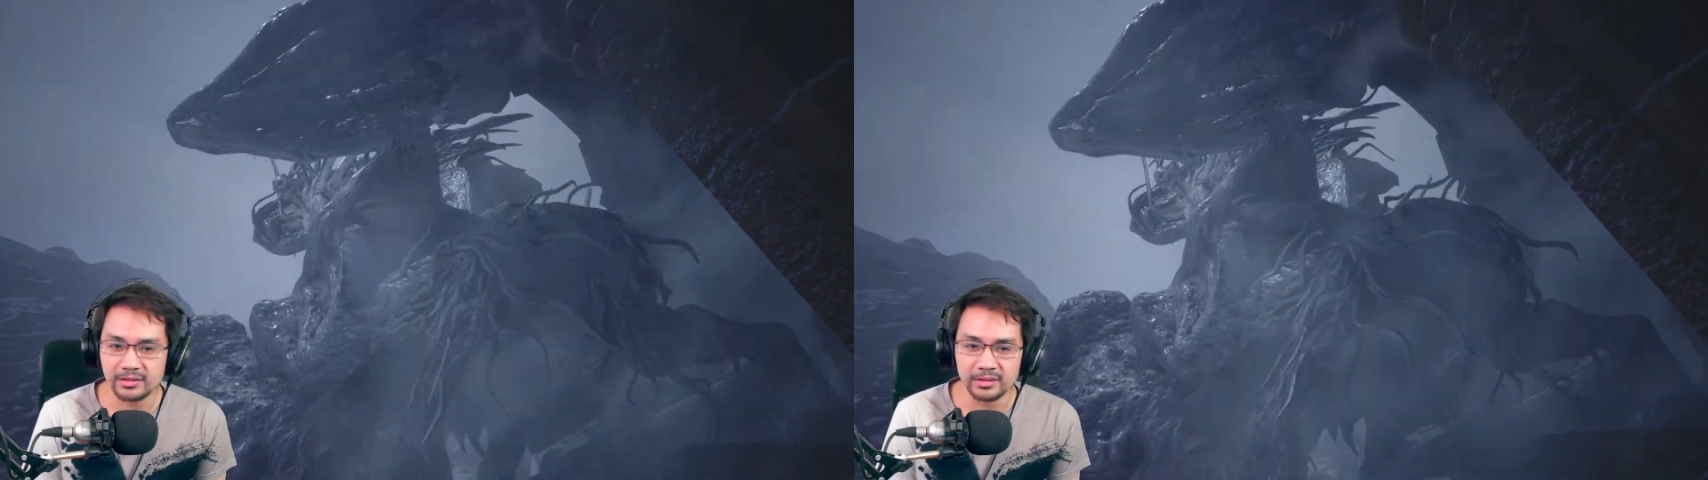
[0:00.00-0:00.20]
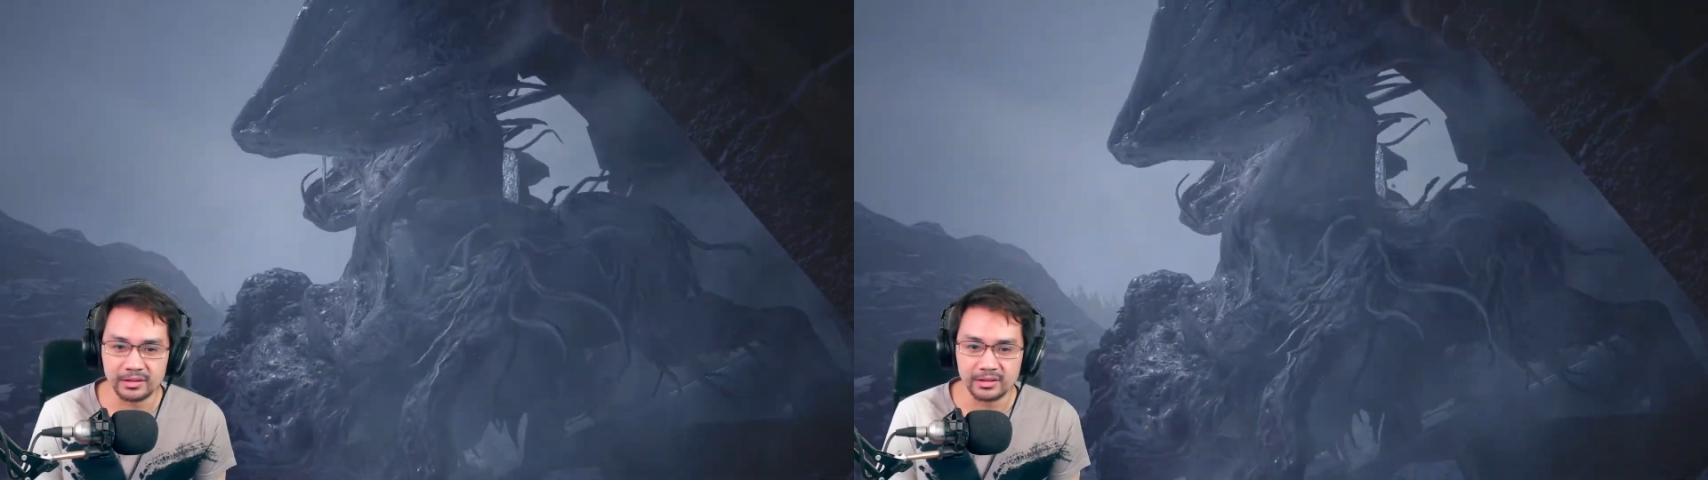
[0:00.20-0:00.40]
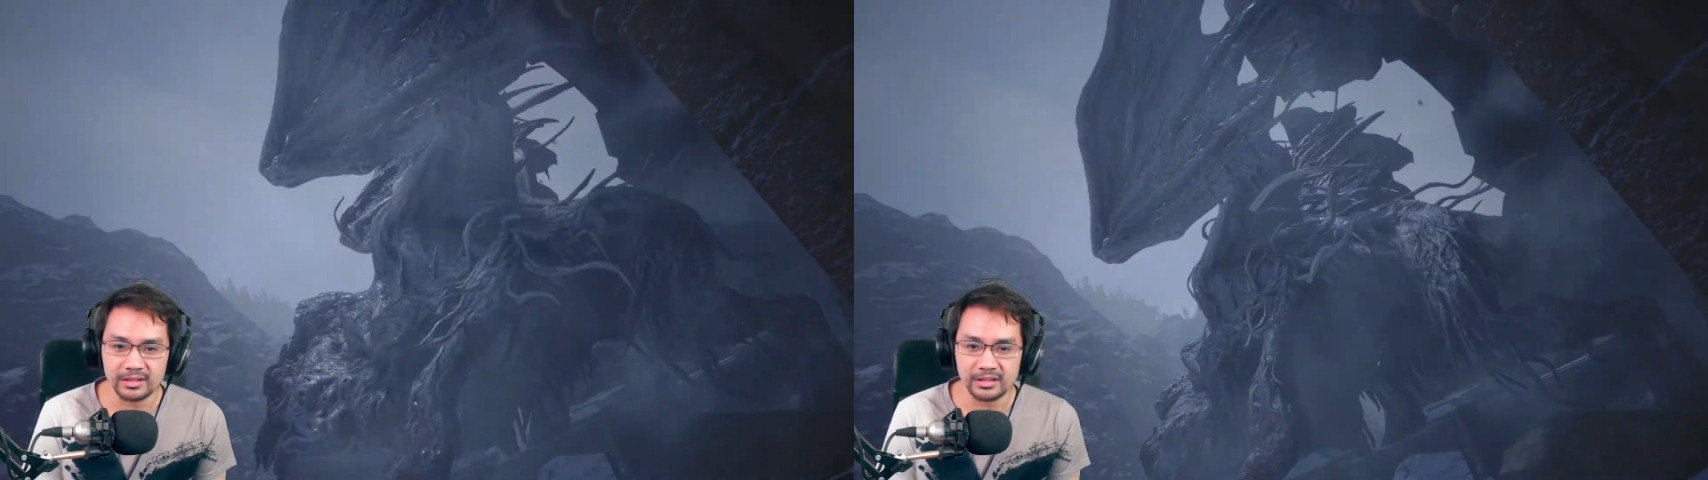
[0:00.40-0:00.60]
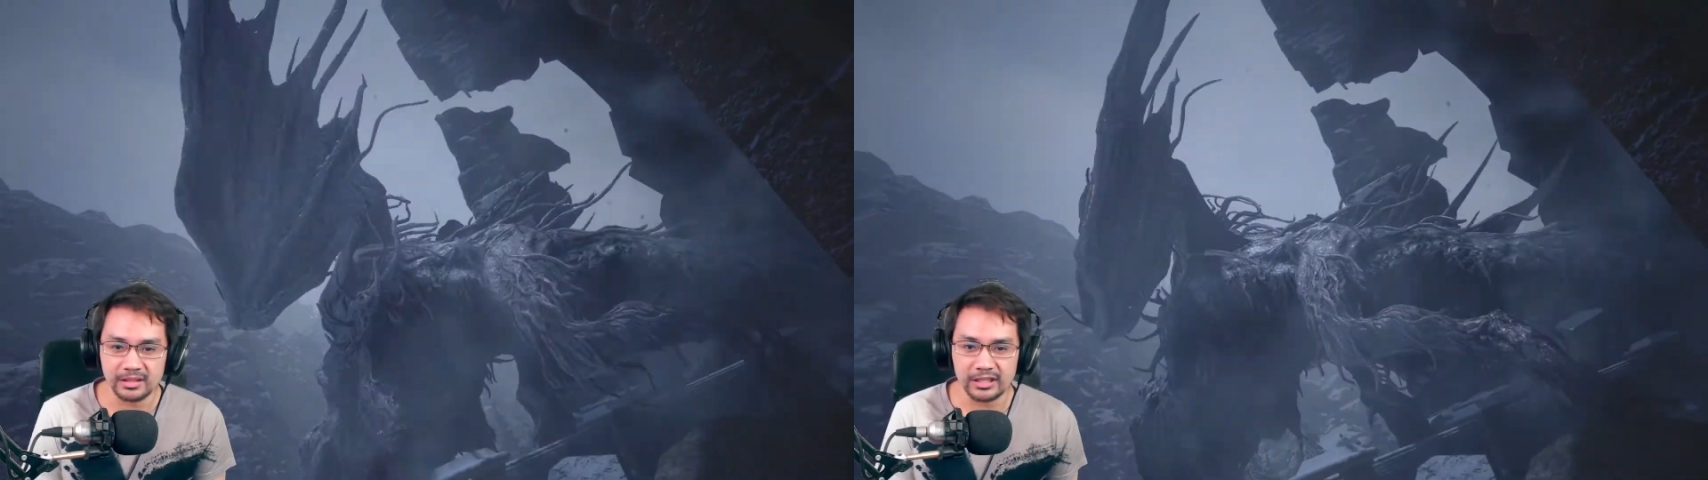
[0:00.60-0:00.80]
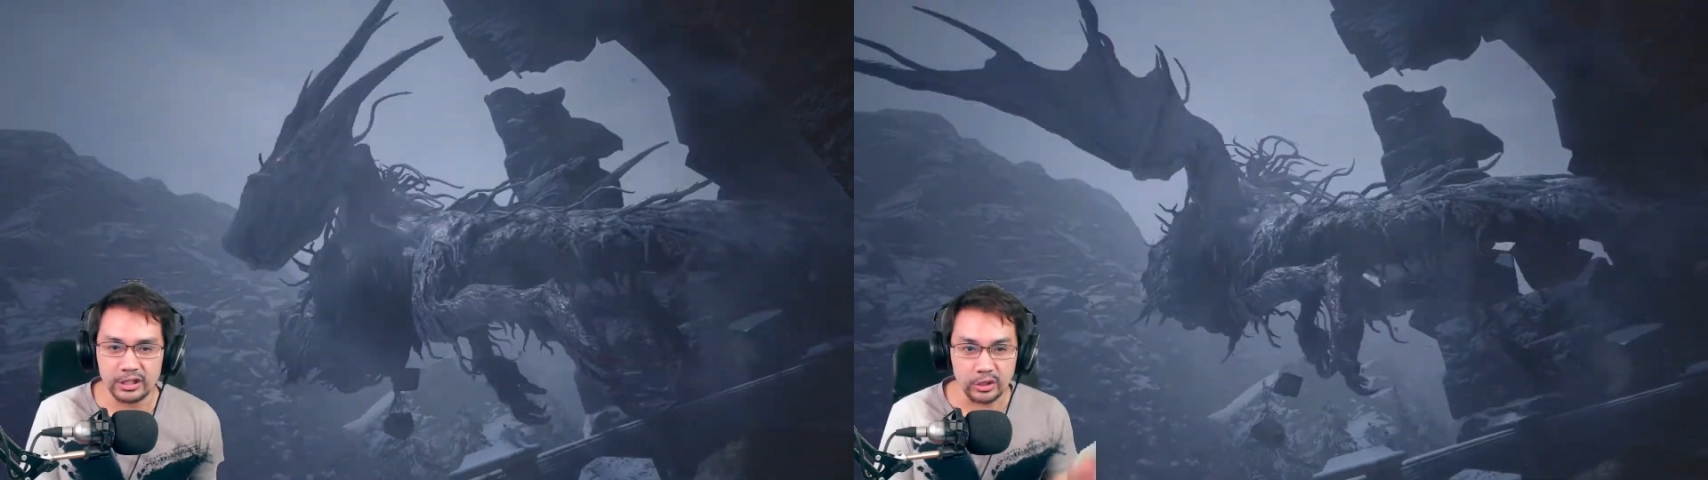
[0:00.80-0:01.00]

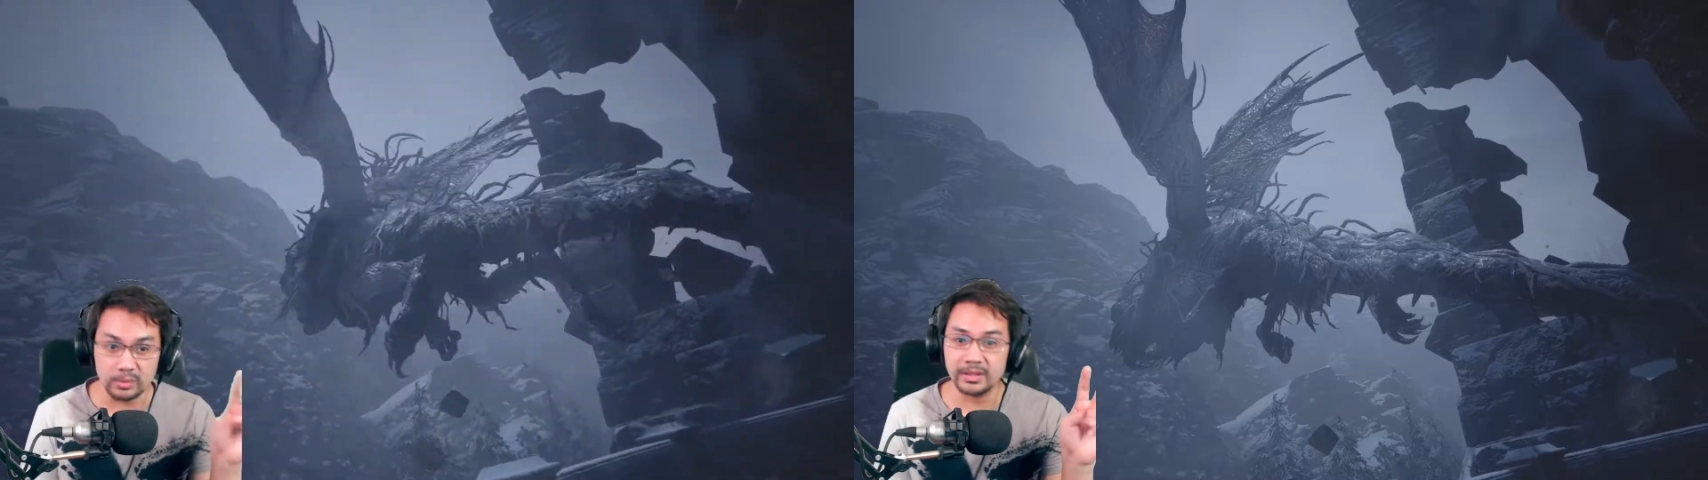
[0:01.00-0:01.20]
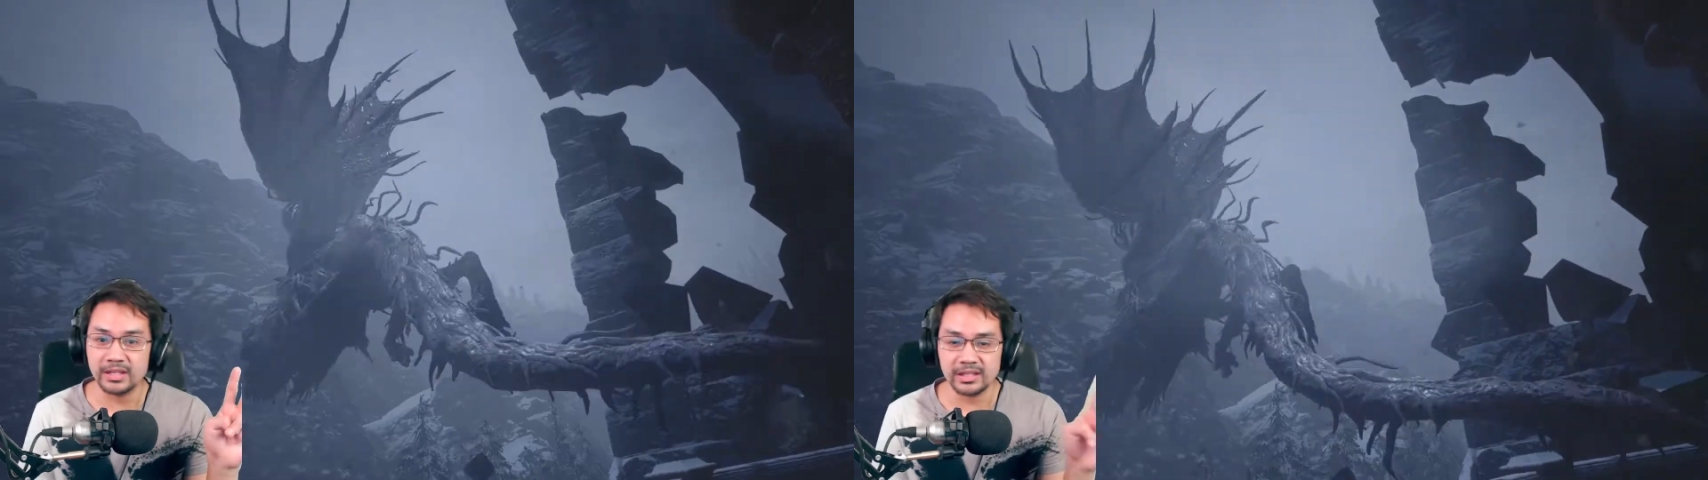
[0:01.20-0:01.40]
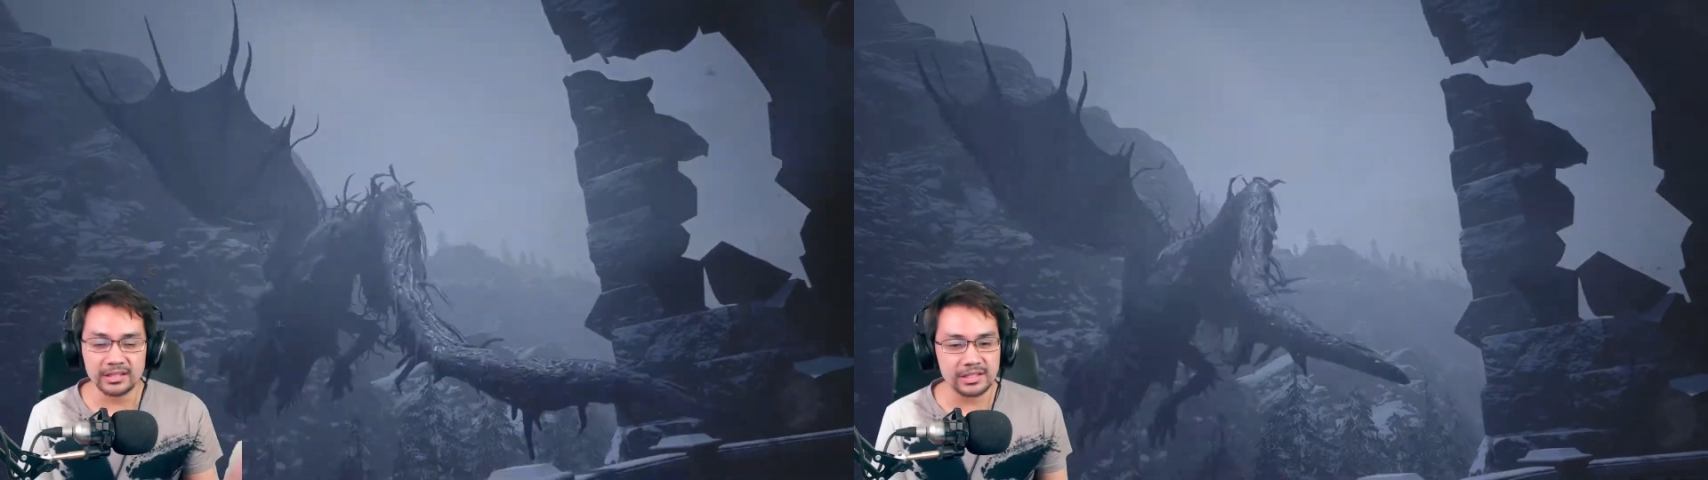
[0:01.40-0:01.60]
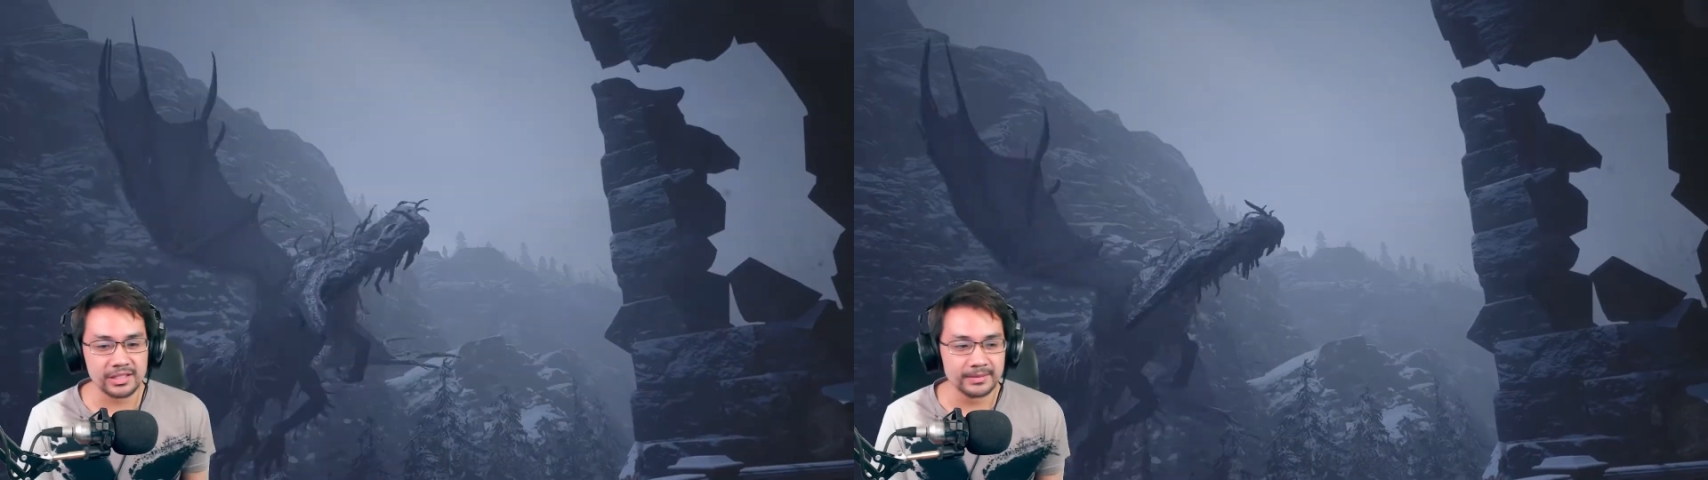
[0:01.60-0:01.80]
the human-ish.